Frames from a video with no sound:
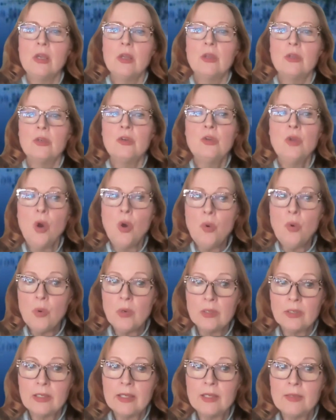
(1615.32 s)
no
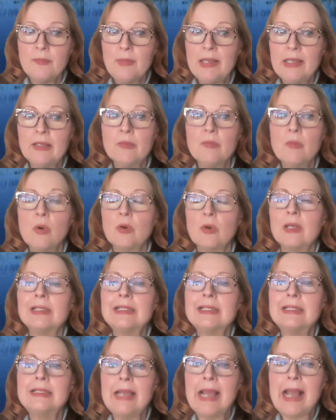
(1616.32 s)
one can make it more
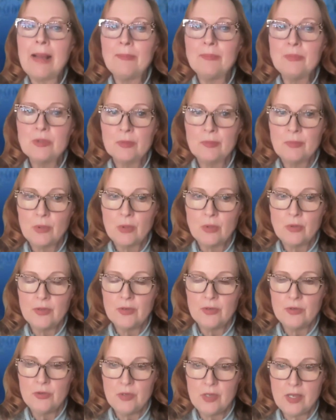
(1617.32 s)
adaptable
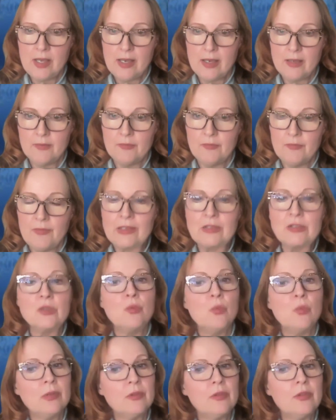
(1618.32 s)
than you can. That's the
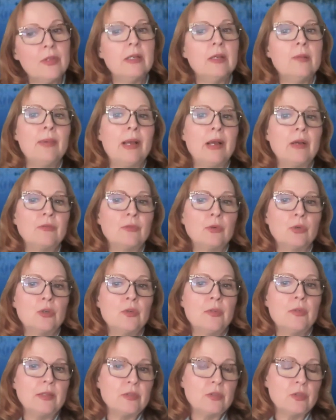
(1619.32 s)
one thing about Virgo
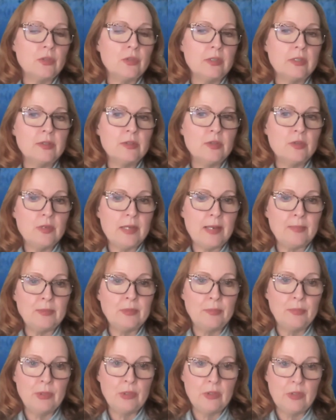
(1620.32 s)
that's good is
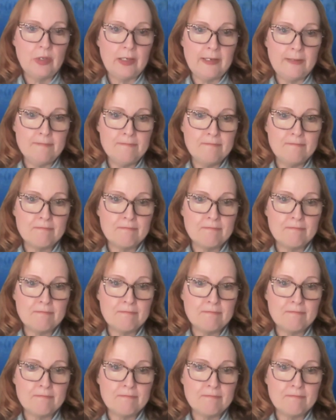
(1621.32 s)
adaptability.